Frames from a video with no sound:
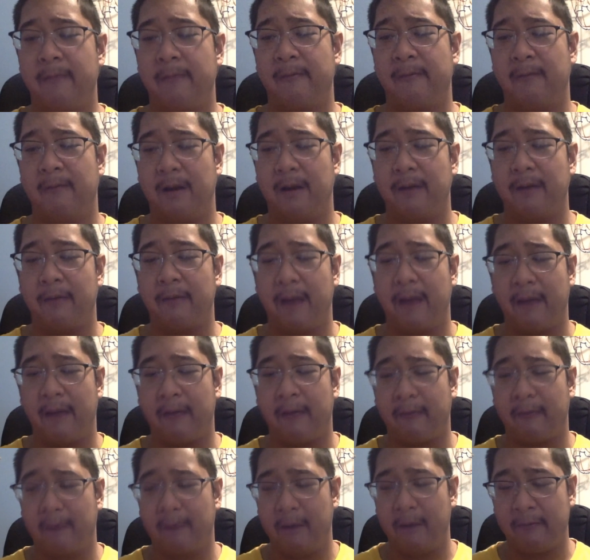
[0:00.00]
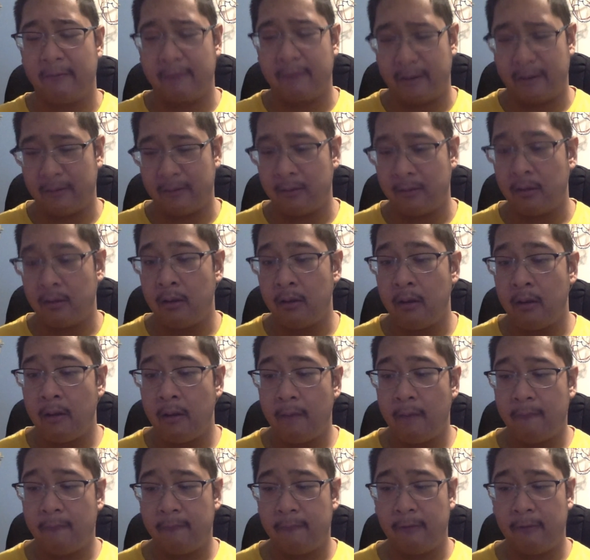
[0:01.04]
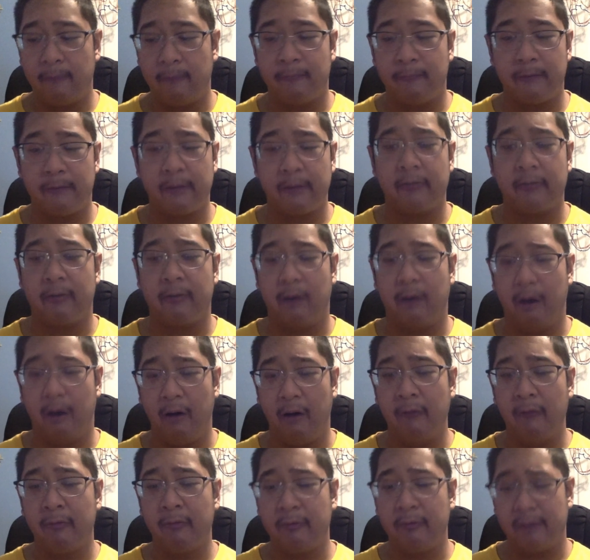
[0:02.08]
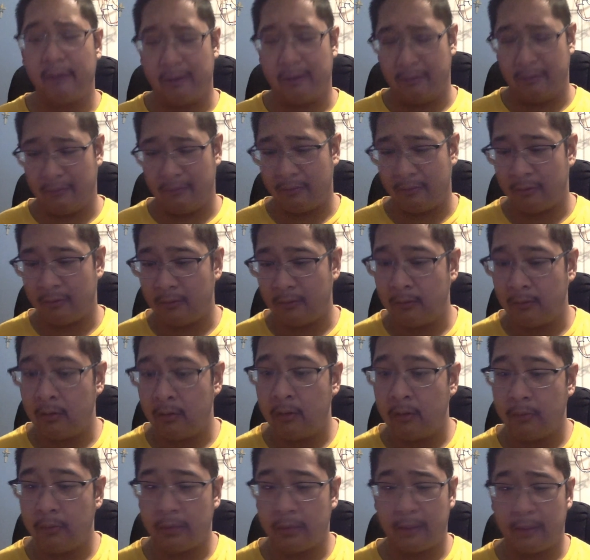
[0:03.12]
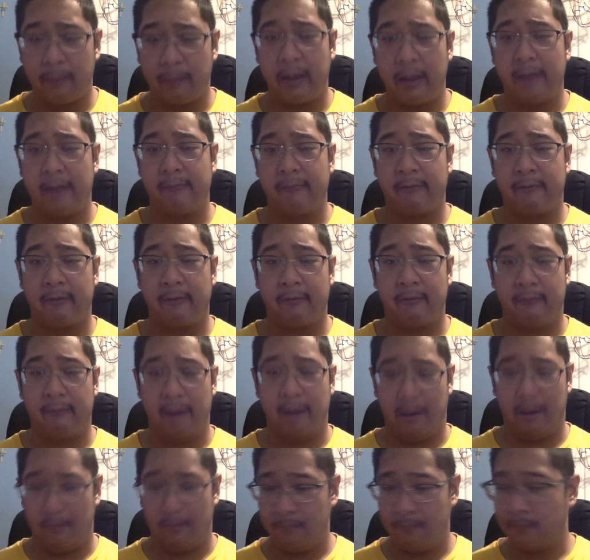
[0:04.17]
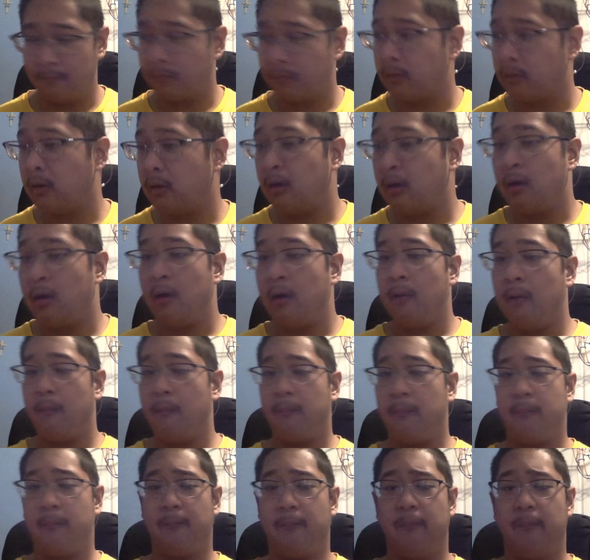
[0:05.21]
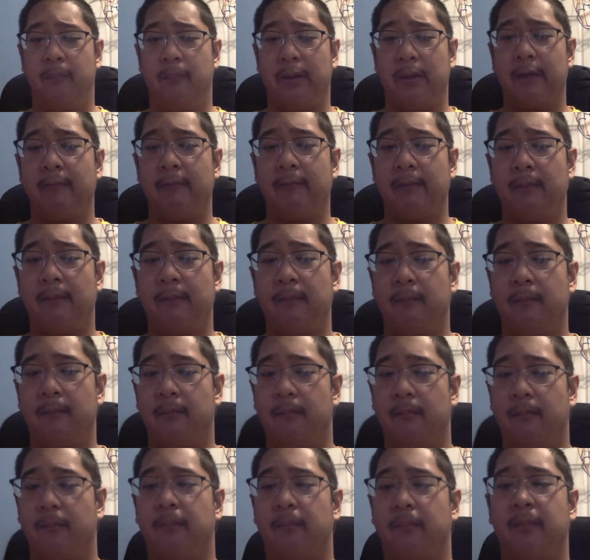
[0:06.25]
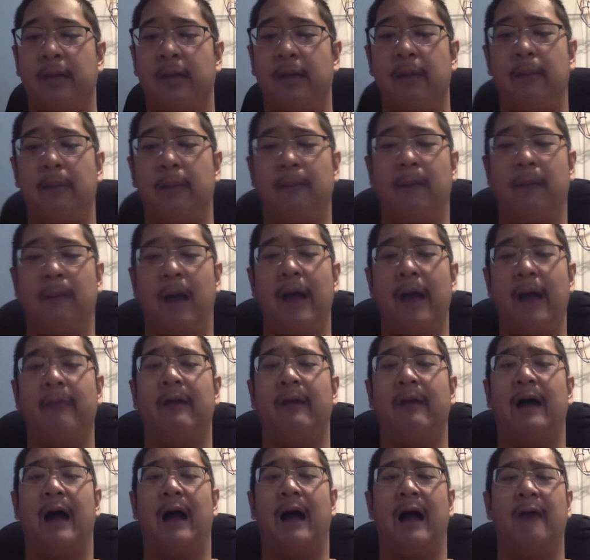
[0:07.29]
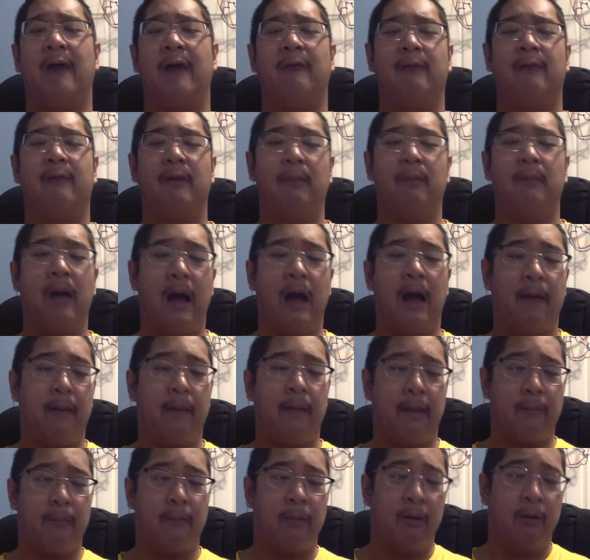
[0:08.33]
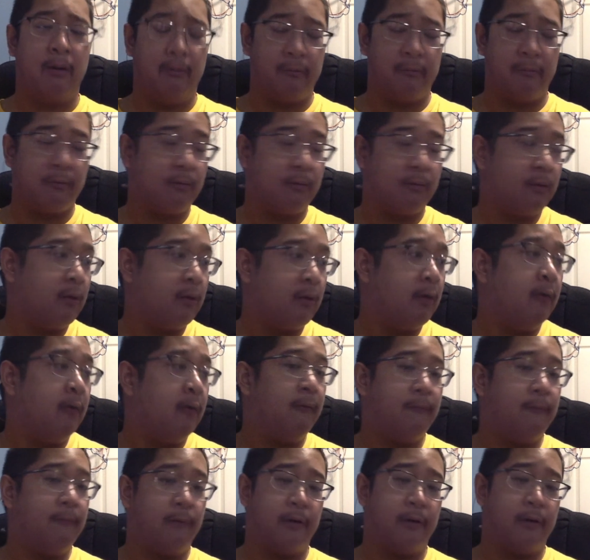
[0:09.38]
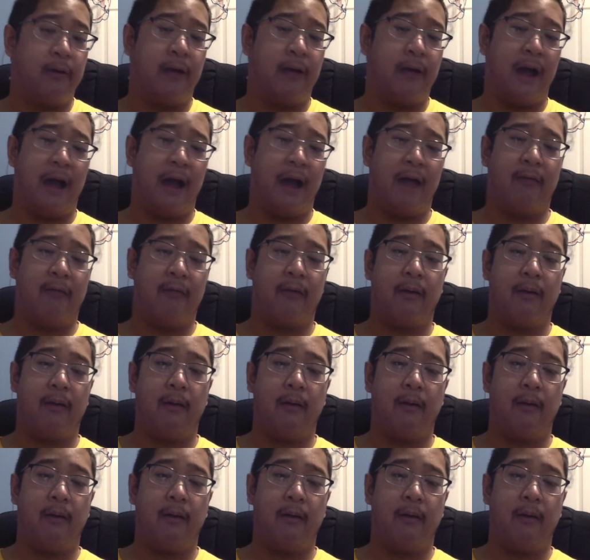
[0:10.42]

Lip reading: want to ask a question, feel free to also use the pages as well. Keep in mind that I will have a post for you guys